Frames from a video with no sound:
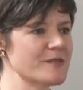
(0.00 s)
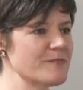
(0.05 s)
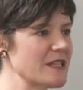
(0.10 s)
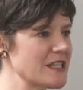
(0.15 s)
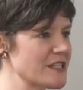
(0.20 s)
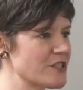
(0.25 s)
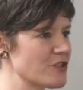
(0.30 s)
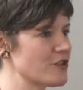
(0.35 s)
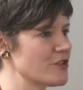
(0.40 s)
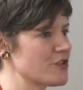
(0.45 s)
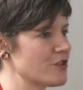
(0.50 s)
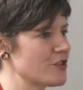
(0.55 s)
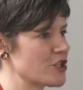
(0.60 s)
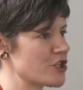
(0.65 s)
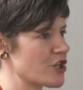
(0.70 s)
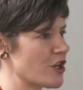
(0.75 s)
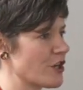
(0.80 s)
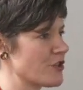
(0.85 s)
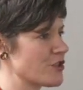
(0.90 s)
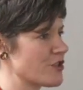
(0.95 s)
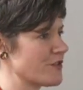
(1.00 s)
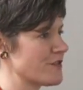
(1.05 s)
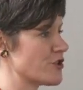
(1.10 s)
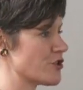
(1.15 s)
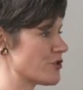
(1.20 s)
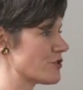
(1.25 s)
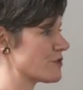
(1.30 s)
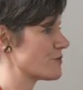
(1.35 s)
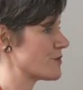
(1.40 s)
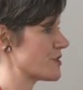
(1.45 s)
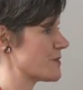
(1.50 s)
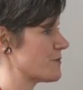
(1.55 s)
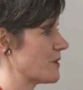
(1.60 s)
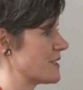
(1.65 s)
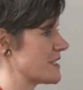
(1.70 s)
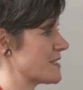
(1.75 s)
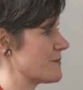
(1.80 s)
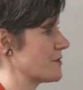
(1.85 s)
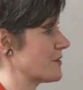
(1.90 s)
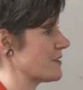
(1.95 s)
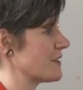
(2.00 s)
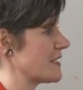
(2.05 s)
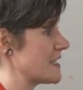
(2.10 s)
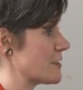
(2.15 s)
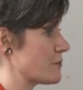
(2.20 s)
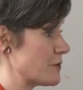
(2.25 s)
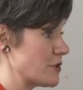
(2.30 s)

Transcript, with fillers: Ministers are in charge of certain responsibilities.